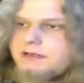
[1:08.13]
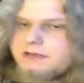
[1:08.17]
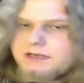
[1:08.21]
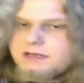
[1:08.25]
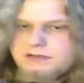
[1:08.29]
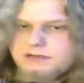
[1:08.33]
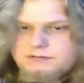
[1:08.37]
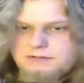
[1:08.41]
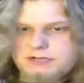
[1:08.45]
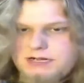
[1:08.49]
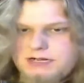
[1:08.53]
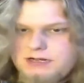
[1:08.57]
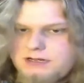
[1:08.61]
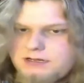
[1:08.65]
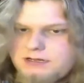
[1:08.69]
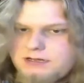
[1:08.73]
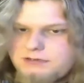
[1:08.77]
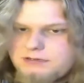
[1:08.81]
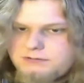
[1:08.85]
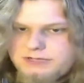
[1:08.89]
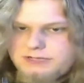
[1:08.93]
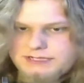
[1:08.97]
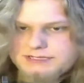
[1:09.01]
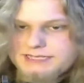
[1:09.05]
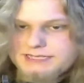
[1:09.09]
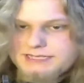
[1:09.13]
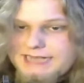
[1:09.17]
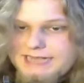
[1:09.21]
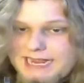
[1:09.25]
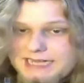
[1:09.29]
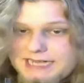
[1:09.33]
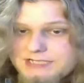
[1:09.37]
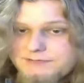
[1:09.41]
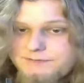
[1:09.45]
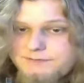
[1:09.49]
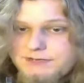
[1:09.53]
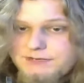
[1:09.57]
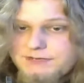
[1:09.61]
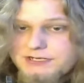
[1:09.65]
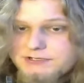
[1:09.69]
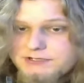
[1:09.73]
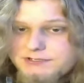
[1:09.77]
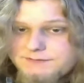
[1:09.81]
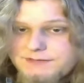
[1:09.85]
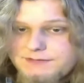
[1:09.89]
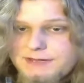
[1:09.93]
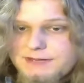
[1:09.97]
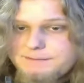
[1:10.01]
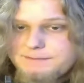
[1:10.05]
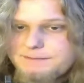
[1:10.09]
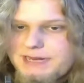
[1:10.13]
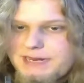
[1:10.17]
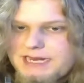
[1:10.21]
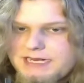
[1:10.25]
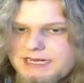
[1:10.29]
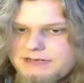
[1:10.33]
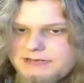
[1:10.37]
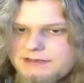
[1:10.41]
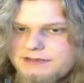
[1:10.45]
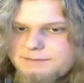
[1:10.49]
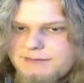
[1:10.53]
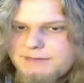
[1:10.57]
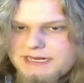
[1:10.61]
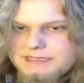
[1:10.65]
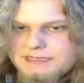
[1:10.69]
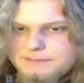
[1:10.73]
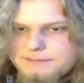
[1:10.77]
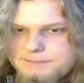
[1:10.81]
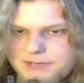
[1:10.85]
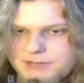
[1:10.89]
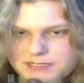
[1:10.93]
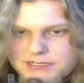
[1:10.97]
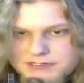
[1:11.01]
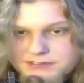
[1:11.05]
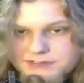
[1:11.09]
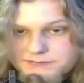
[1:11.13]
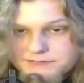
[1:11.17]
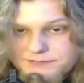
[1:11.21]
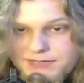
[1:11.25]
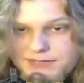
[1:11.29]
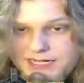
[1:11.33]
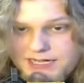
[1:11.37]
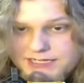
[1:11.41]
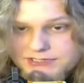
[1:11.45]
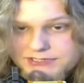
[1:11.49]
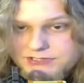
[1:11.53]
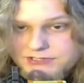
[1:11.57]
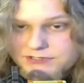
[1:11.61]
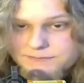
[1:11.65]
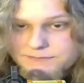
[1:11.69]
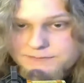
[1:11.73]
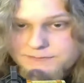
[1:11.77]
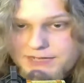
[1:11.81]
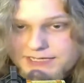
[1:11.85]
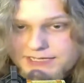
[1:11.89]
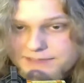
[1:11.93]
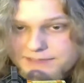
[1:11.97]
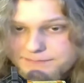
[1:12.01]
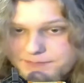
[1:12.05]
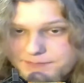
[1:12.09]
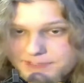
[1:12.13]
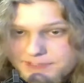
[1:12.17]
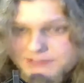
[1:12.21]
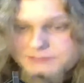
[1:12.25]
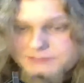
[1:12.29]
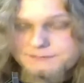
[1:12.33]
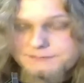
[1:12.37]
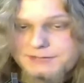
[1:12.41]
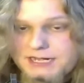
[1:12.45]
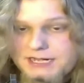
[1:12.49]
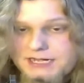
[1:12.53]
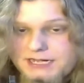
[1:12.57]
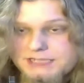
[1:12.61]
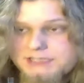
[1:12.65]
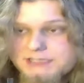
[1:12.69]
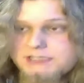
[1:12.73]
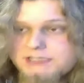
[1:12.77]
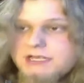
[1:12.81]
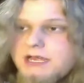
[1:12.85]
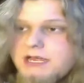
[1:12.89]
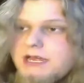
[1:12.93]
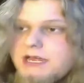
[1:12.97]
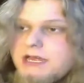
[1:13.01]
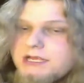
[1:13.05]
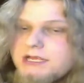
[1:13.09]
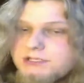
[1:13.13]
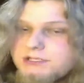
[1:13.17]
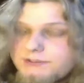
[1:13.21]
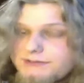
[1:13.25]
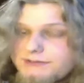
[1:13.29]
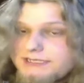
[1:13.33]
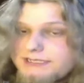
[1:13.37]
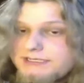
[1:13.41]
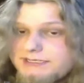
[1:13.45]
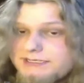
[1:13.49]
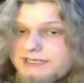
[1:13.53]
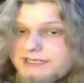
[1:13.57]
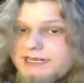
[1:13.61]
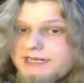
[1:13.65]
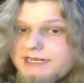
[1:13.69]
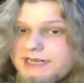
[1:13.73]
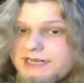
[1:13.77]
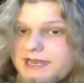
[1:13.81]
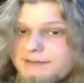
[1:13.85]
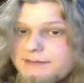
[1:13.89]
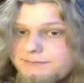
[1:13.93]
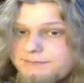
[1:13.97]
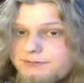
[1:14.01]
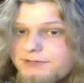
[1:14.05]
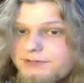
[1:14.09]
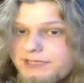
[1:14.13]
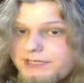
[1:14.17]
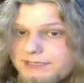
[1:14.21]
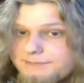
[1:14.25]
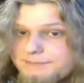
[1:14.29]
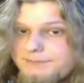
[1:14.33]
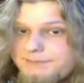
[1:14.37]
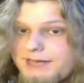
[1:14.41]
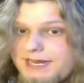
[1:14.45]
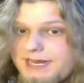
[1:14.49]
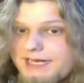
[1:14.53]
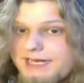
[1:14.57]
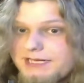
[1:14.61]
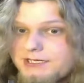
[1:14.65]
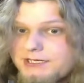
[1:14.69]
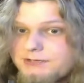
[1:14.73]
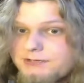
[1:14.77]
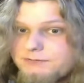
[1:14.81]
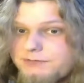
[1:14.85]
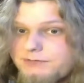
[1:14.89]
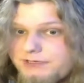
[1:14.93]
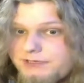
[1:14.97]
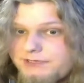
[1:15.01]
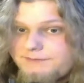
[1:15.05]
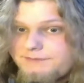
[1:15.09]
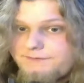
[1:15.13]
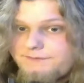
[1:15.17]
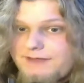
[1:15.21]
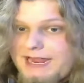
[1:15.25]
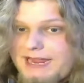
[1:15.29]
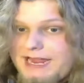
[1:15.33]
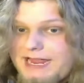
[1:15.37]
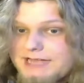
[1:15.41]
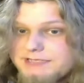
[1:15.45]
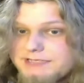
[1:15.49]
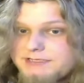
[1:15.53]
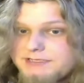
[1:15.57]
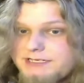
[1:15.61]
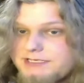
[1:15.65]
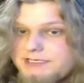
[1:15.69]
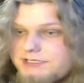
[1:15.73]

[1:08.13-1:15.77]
Like I said, action figures of them made. They made the puzzle box. You can buy the puzzle box. So this thing got pretty big really fast.